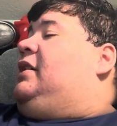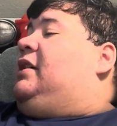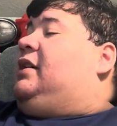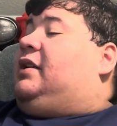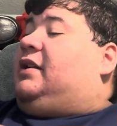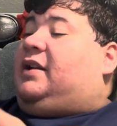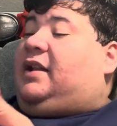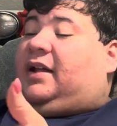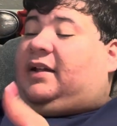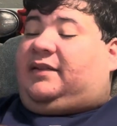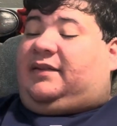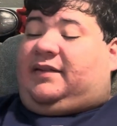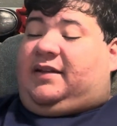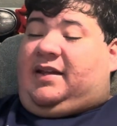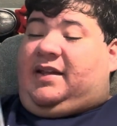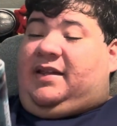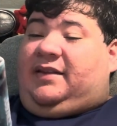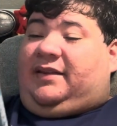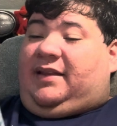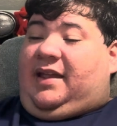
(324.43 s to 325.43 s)
Next
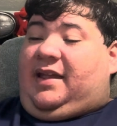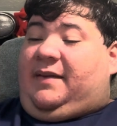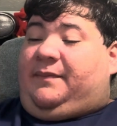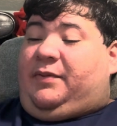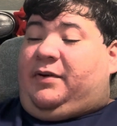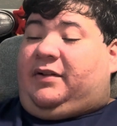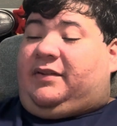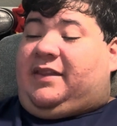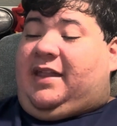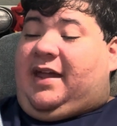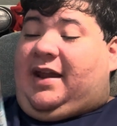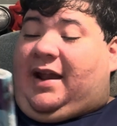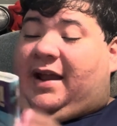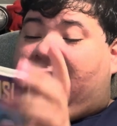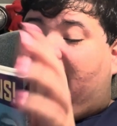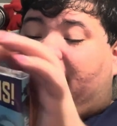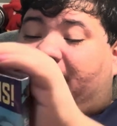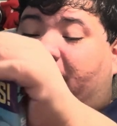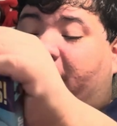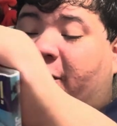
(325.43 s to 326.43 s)
is a book that I
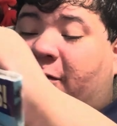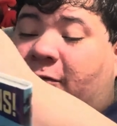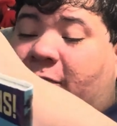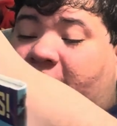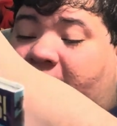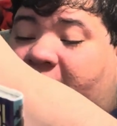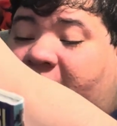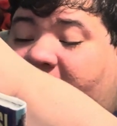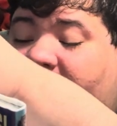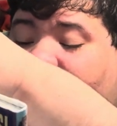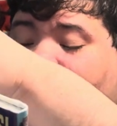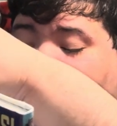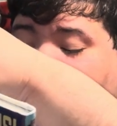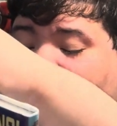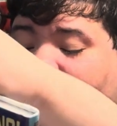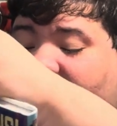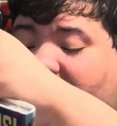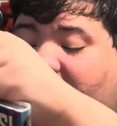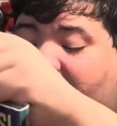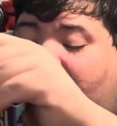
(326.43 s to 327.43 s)
had pre-ordered when
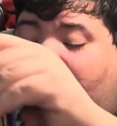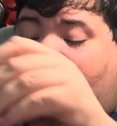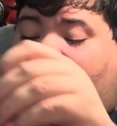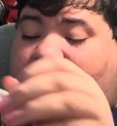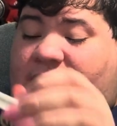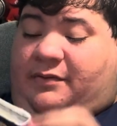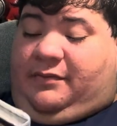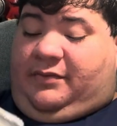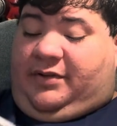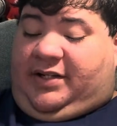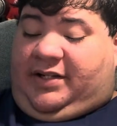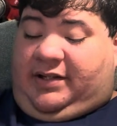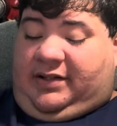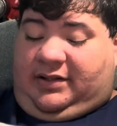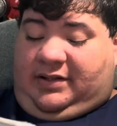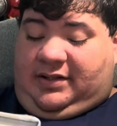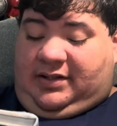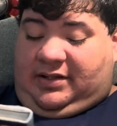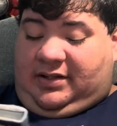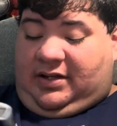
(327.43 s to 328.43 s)
it came out,
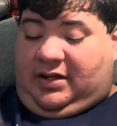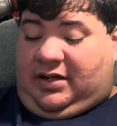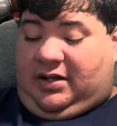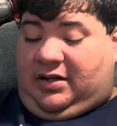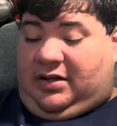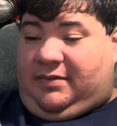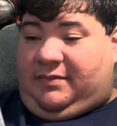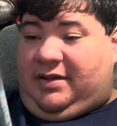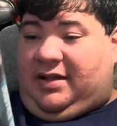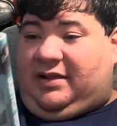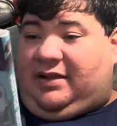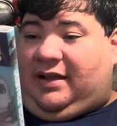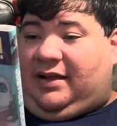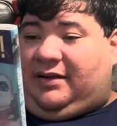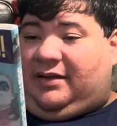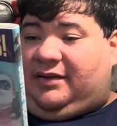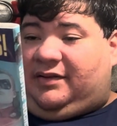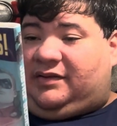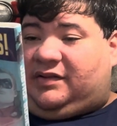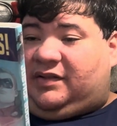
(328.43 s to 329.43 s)
and that
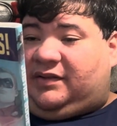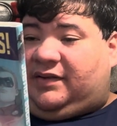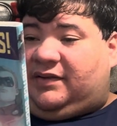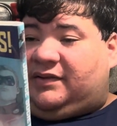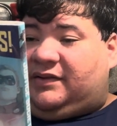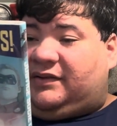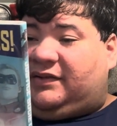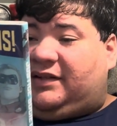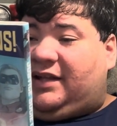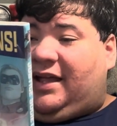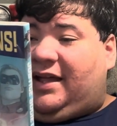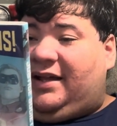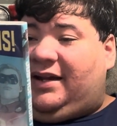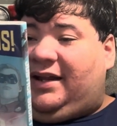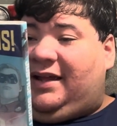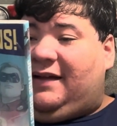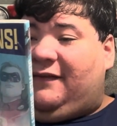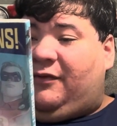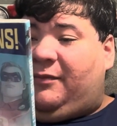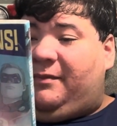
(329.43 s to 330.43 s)
is Justice
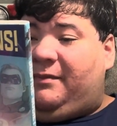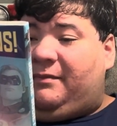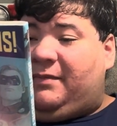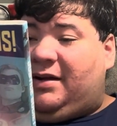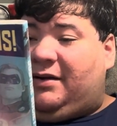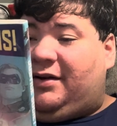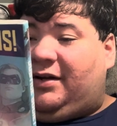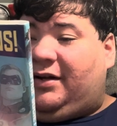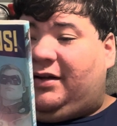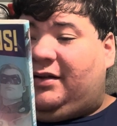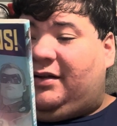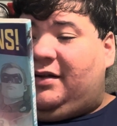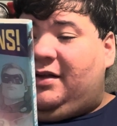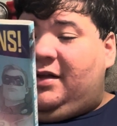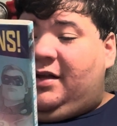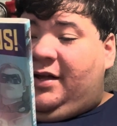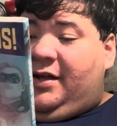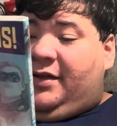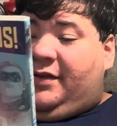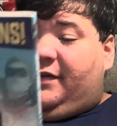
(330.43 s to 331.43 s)
Society of America,
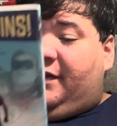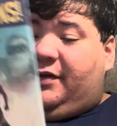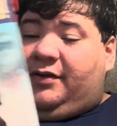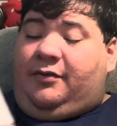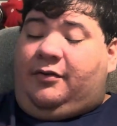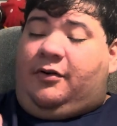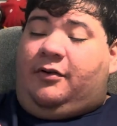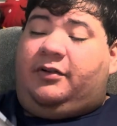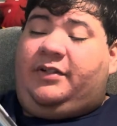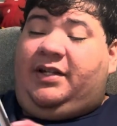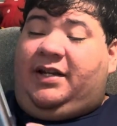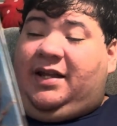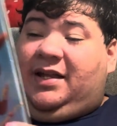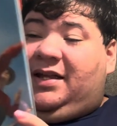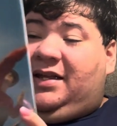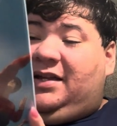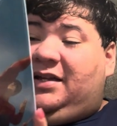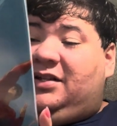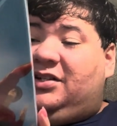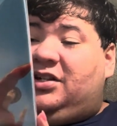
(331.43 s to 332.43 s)
The New Golden
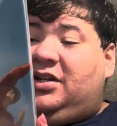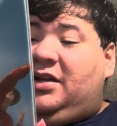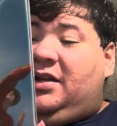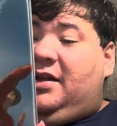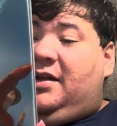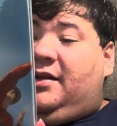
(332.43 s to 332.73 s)
Age.